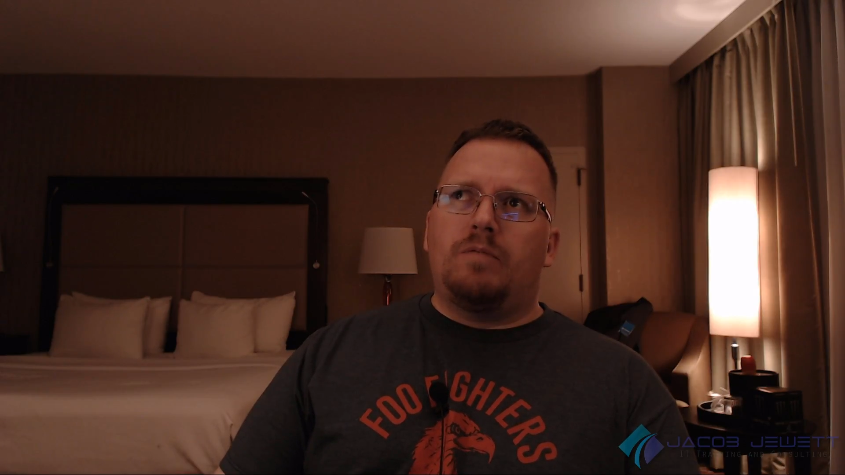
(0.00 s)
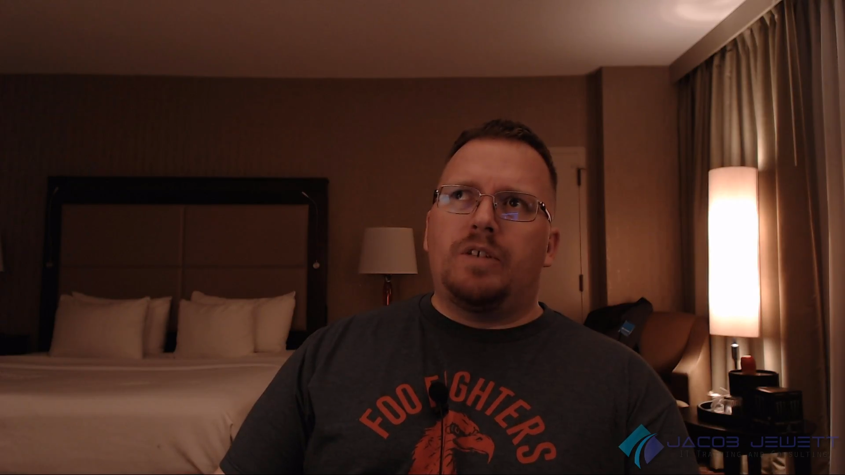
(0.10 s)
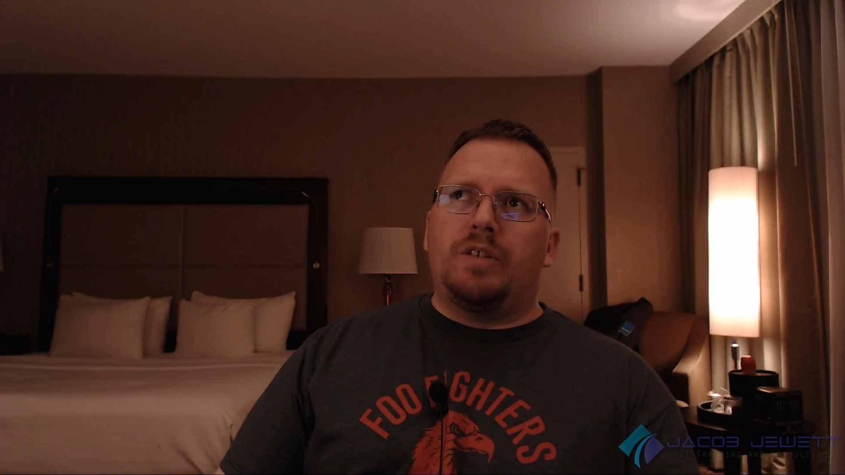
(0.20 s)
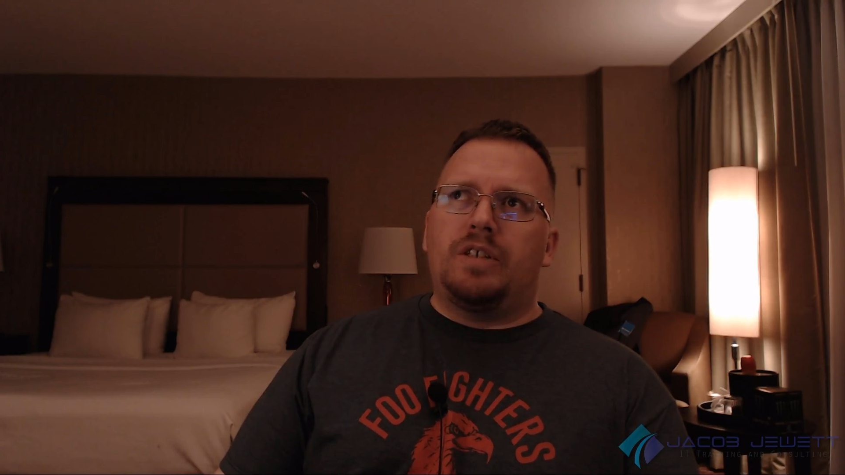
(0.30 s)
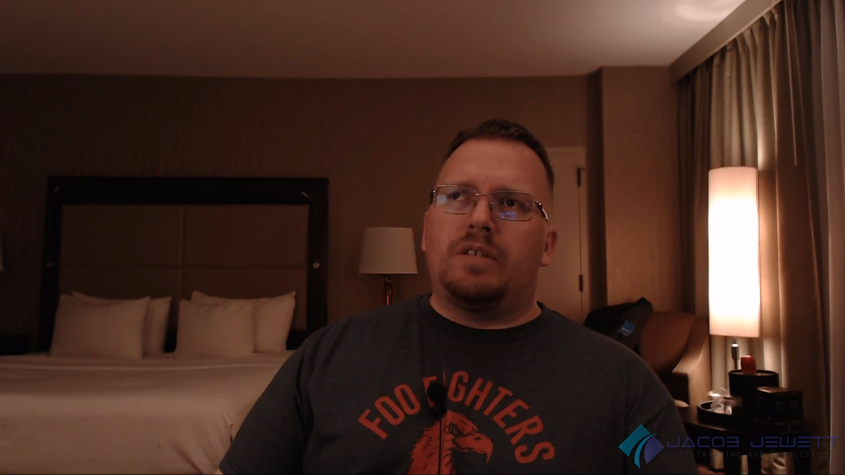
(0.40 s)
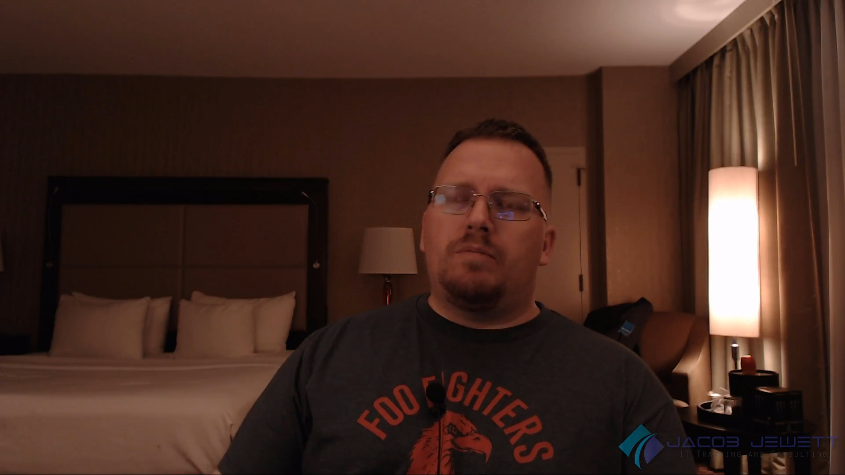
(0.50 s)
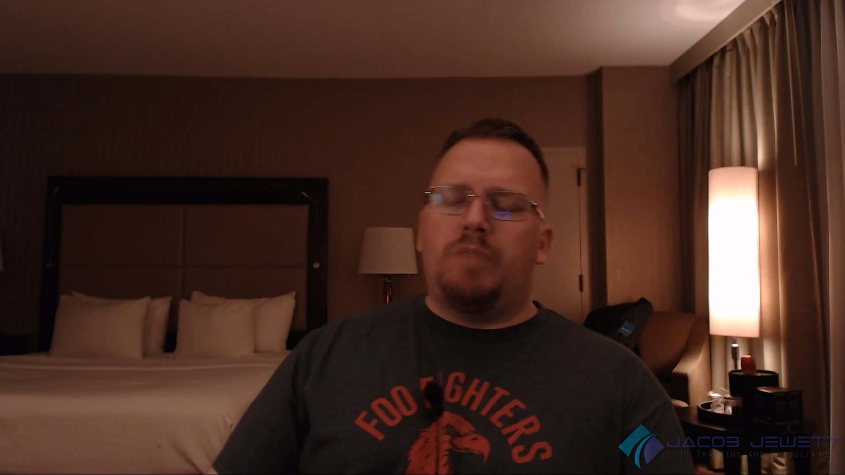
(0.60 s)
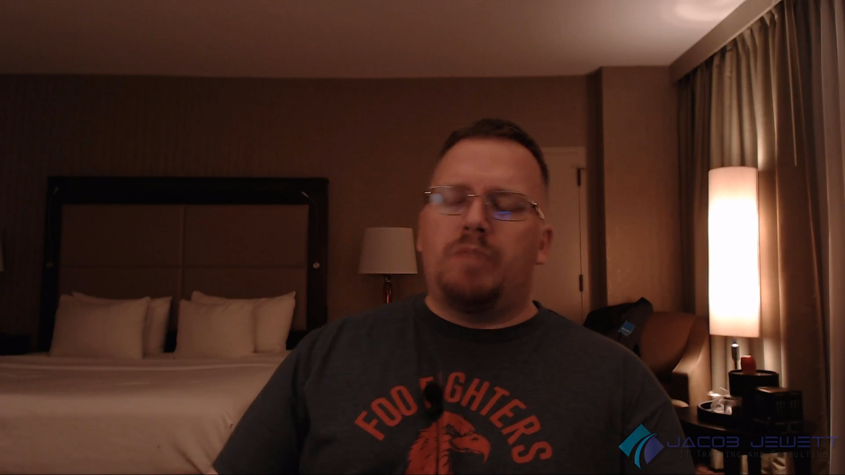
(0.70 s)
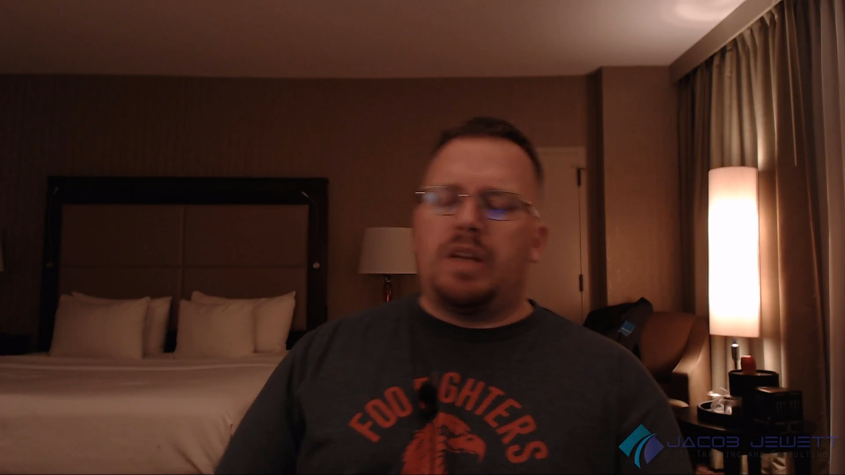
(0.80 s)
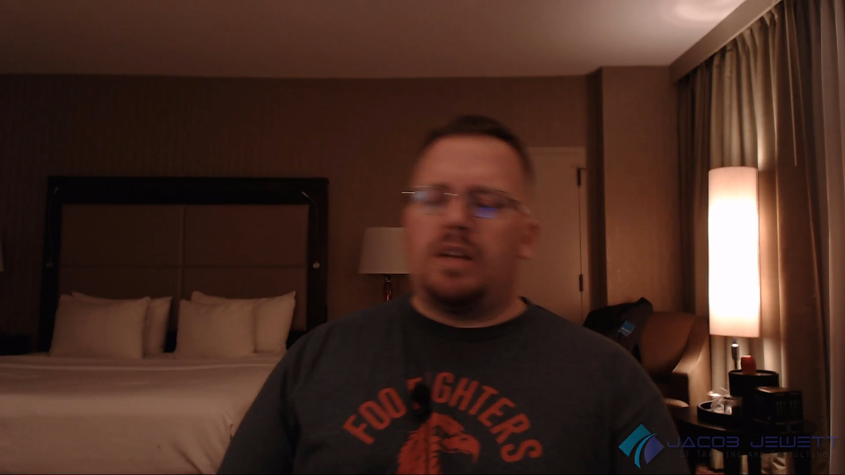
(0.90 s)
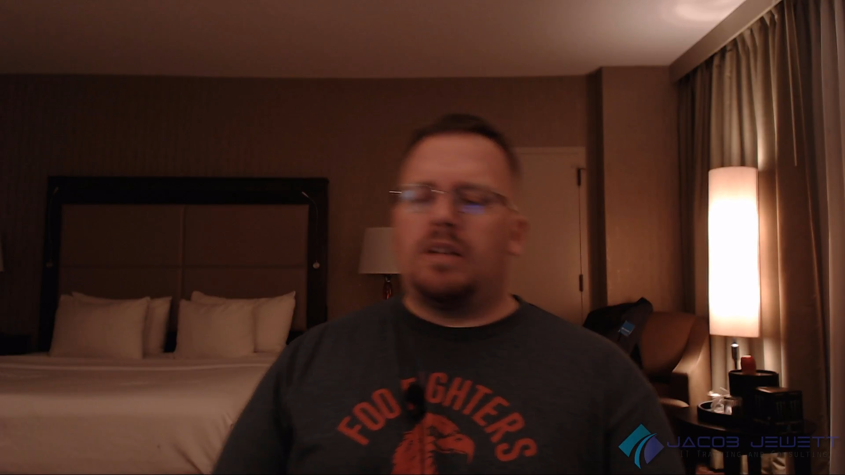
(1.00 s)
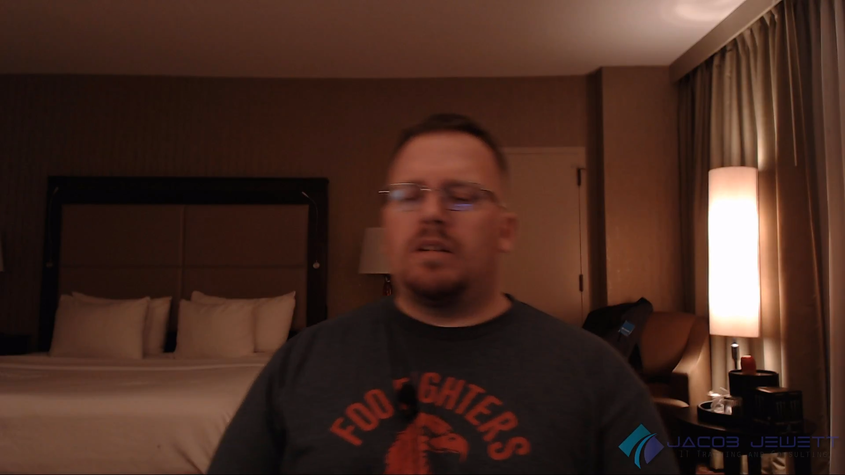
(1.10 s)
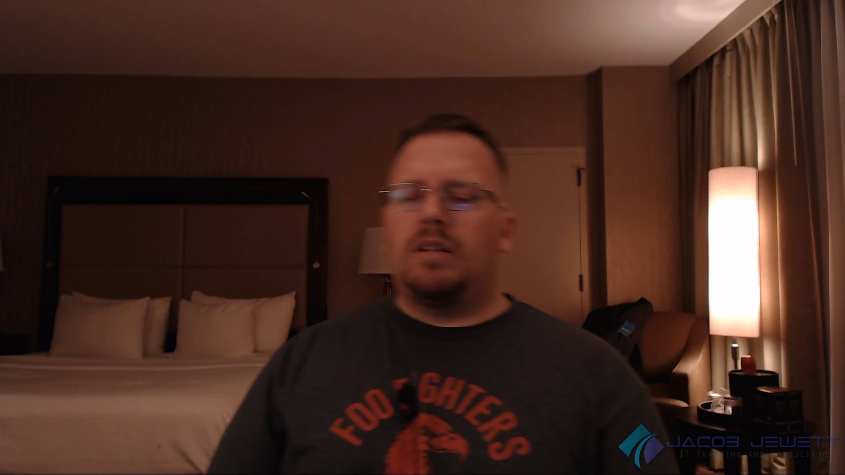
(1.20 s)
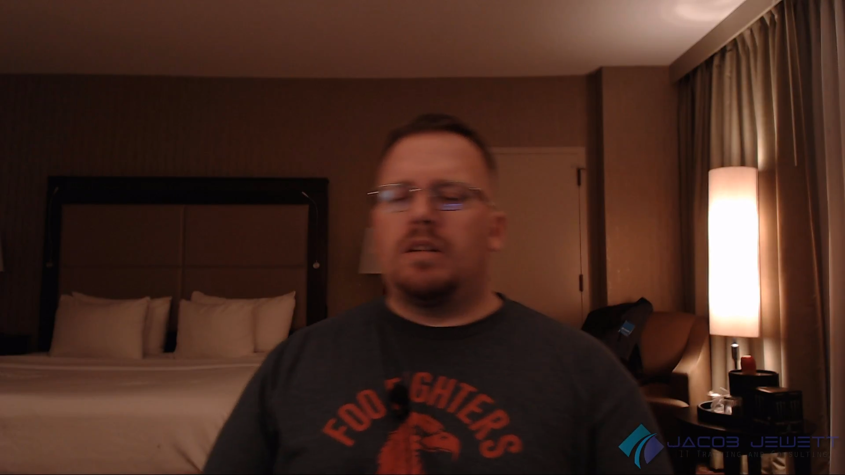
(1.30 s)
which is being